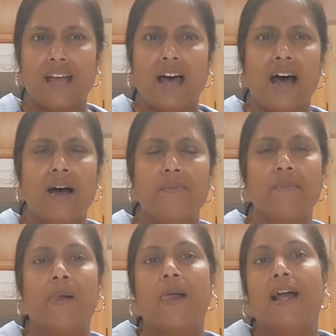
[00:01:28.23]

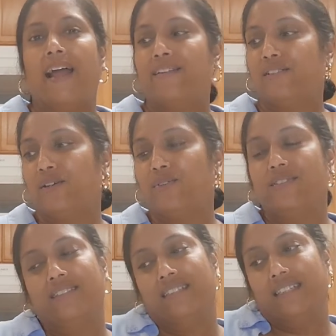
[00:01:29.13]
Um, and so
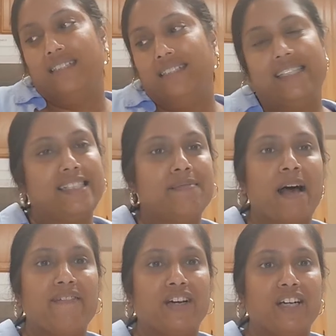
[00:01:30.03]
this is
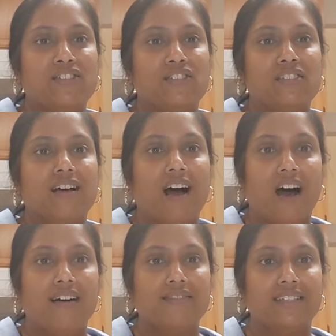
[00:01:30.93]
my version
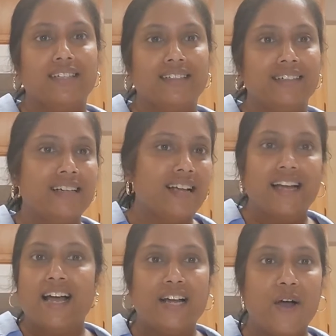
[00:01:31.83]
of
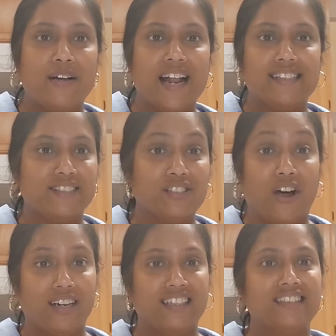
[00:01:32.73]
coconut and
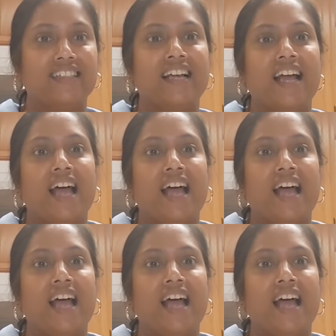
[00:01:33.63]
chocolate.